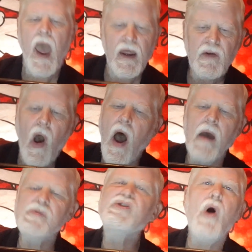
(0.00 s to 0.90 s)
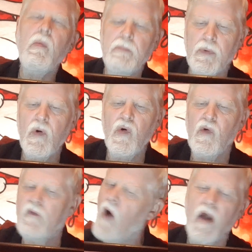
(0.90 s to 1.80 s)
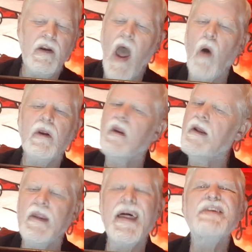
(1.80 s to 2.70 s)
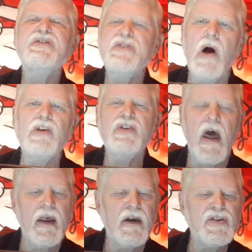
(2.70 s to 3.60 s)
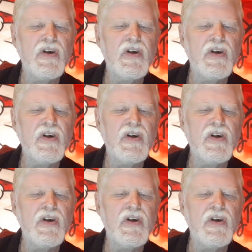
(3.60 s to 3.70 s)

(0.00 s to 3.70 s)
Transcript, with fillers: And time shall prove undoubtedly that such an